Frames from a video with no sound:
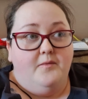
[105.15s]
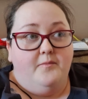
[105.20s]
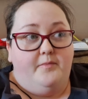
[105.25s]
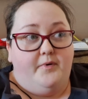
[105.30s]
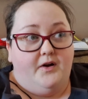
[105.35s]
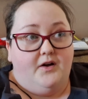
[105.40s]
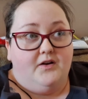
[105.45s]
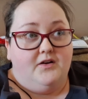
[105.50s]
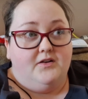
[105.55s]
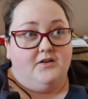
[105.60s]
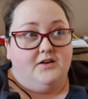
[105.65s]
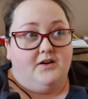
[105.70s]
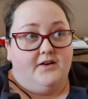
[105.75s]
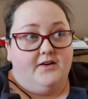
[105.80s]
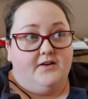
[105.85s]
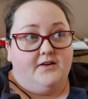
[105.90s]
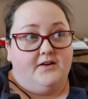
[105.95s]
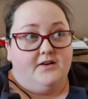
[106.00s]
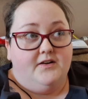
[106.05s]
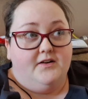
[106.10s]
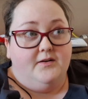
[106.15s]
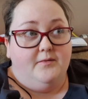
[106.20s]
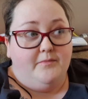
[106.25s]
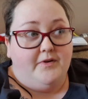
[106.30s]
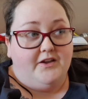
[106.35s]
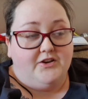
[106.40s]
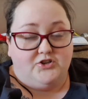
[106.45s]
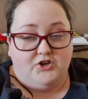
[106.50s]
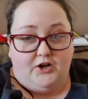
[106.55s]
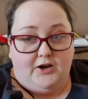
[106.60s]
but like
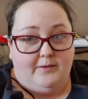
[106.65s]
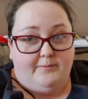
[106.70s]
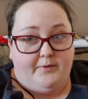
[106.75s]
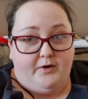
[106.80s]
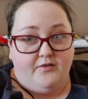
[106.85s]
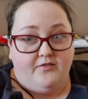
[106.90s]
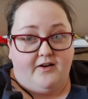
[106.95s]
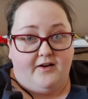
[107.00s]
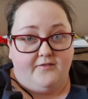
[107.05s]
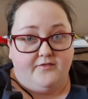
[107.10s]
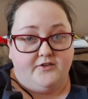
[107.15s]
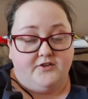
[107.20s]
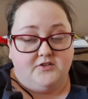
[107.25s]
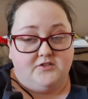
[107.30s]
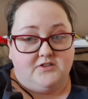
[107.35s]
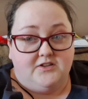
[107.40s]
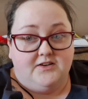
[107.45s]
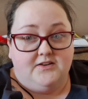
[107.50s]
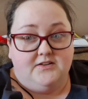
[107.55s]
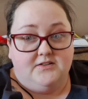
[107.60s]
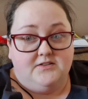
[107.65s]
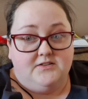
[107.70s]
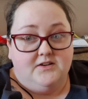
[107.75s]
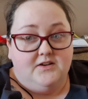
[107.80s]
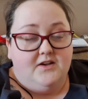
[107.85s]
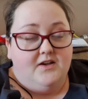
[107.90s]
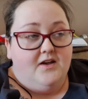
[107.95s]
me and Charlie both have those things,